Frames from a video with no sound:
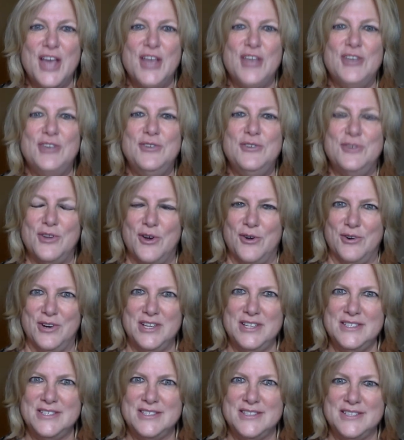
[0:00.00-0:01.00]
You
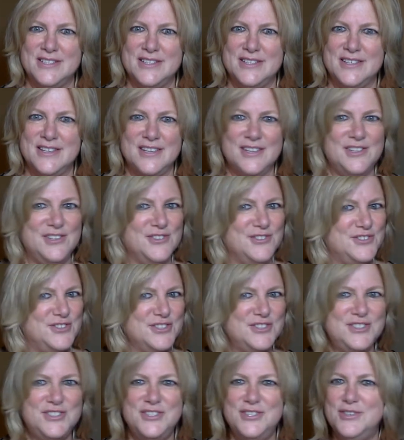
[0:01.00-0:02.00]
notice you're
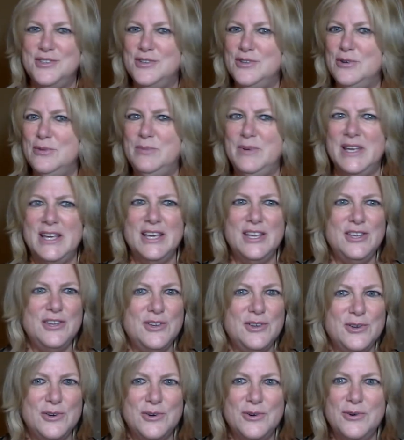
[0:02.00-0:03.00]
just you being
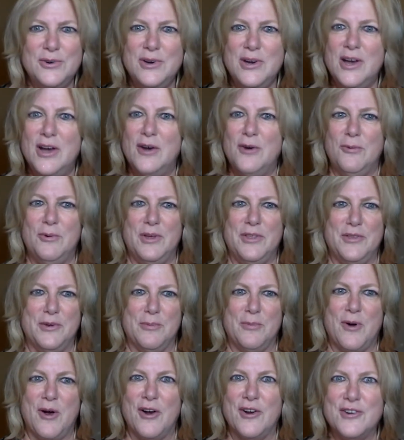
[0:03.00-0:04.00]
you, with your
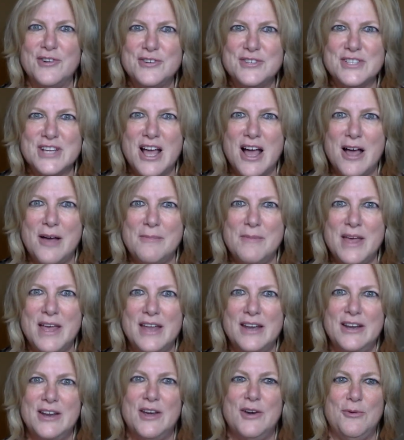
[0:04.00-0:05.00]
partner's
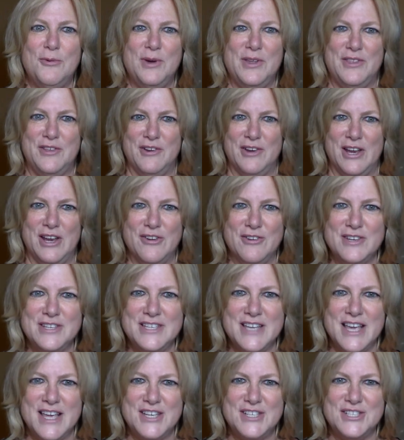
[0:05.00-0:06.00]
comment, with your
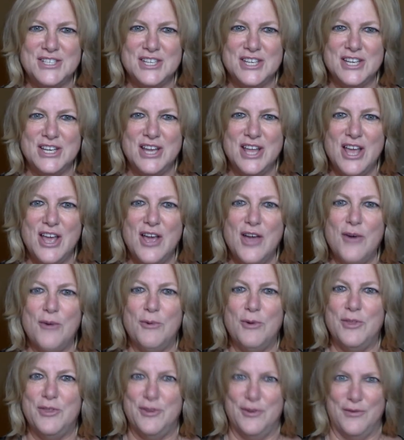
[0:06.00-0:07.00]
irritation,
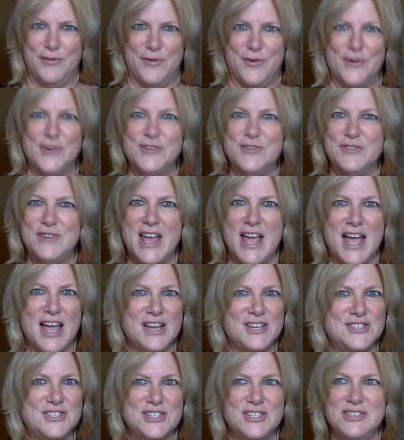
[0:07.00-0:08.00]
with your first
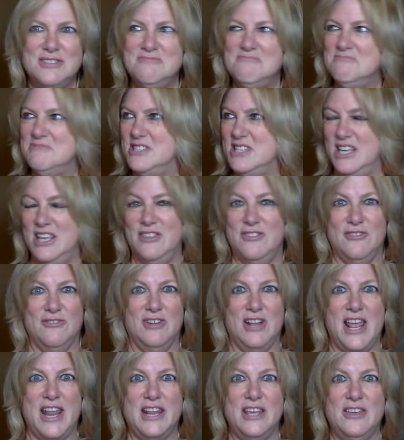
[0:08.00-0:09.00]
reaction to either
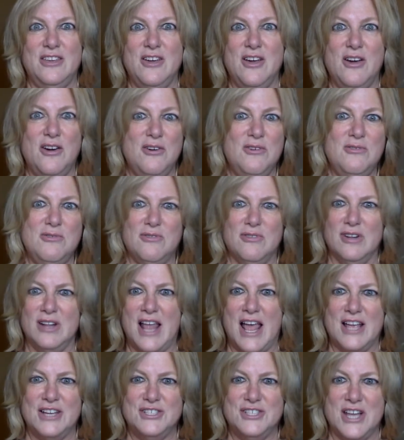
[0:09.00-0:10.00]
let it go or
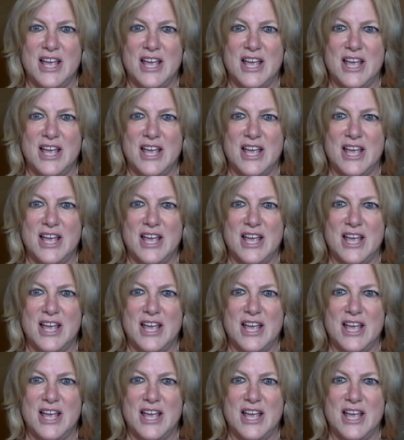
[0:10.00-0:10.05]
lash